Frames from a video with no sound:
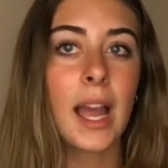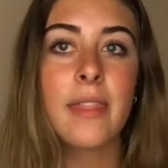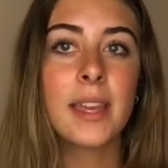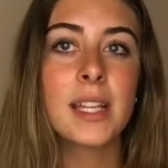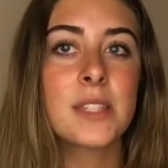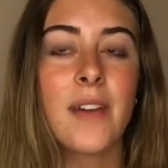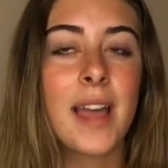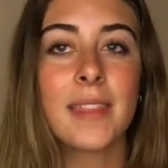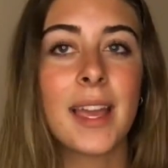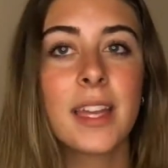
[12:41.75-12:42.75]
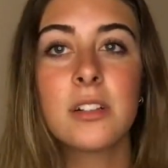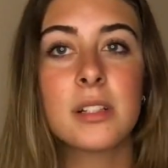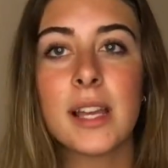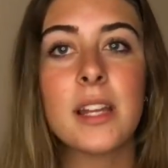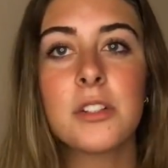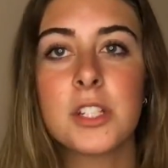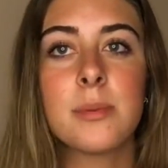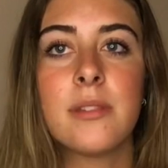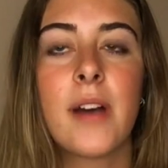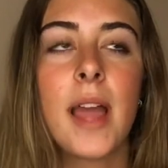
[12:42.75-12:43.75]
I think it's fine. Like, it'll just
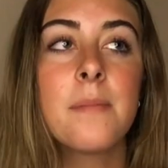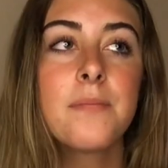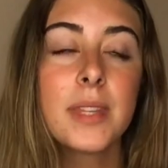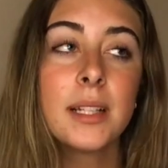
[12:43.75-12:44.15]
be fine.